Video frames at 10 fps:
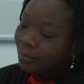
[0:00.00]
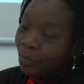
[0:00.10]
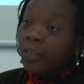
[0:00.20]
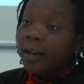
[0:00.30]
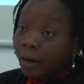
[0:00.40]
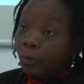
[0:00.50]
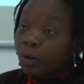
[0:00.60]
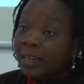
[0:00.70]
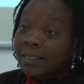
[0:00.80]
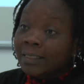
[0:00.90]
there,
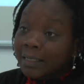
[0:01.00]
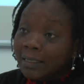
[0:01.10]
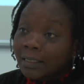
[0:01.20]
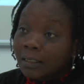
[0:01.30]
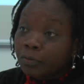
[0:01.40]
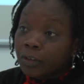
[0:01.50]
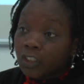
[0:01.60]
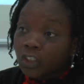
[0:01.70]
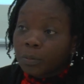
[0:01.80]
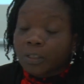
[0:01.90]
what exists in
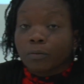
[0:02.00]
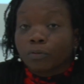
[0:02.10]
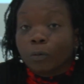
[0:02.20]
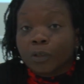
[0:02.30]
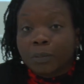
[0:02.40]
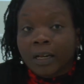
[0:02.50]
different shapes and forms.